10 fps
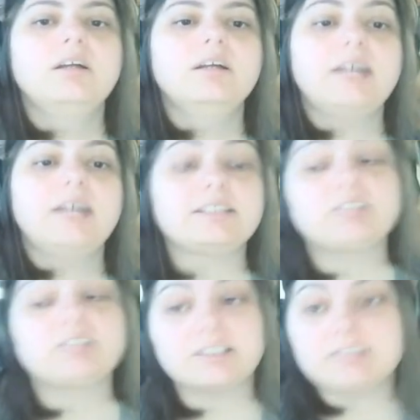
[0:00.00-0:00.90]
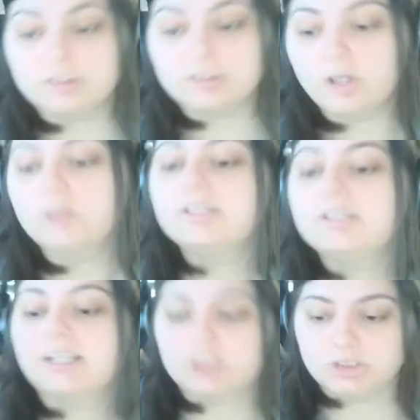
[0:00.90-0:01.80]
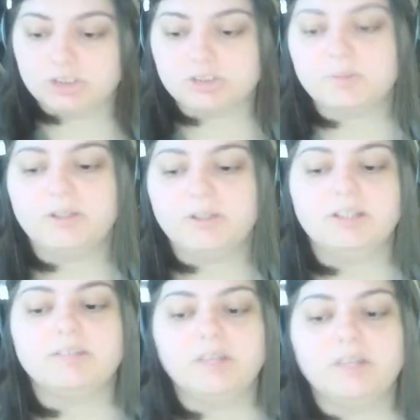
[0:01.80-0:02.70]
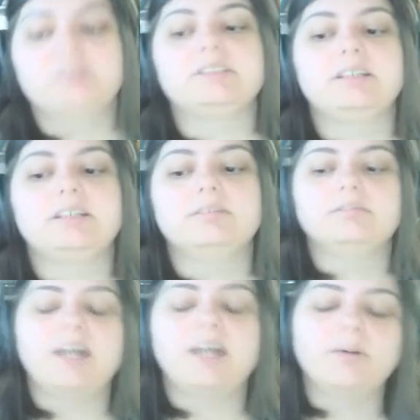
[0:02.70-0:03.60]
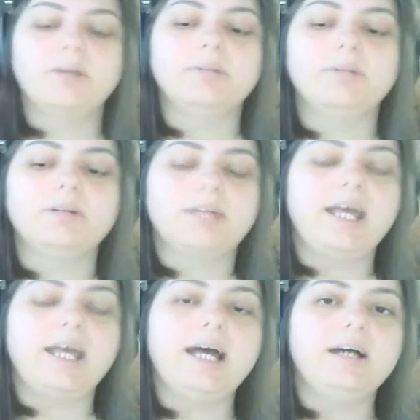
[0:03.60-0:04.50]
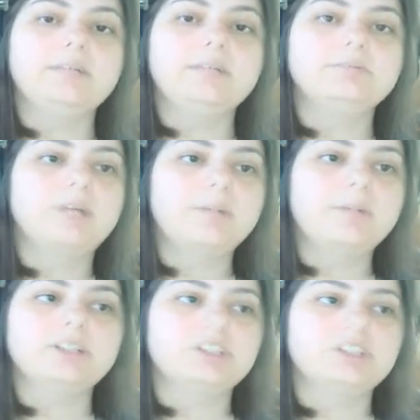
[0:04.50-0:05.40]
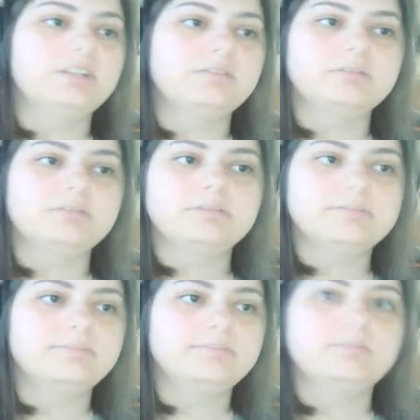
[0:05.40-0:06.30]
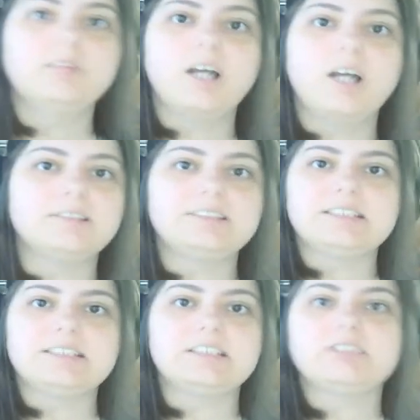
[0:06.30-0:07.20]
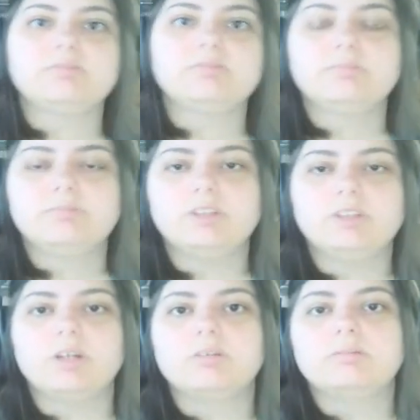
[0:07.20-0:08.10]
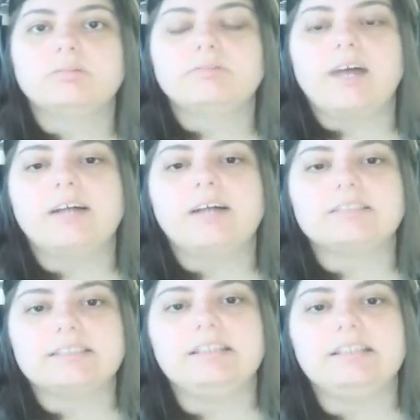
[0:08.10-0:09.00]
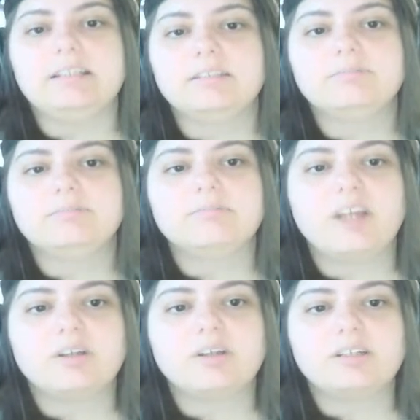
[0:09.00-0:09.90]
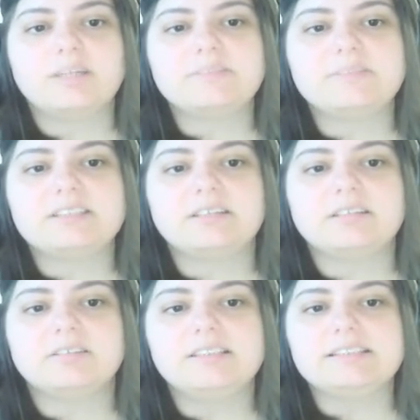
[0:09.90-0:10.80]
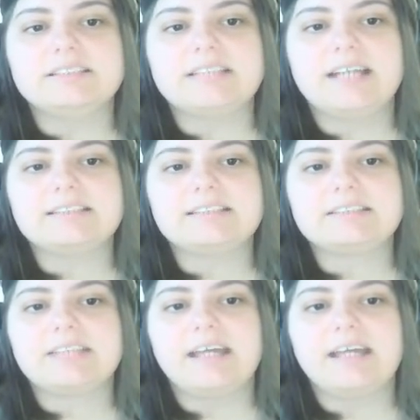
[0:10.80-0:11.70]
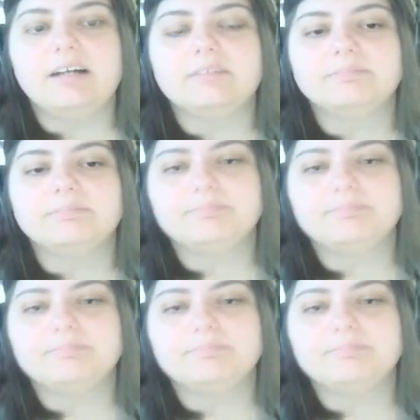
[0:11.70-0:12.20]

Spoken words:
As does the null textures, putting those in, that way we don't have a bunch of nonsense, you know, files in it. That keeps these sizes down,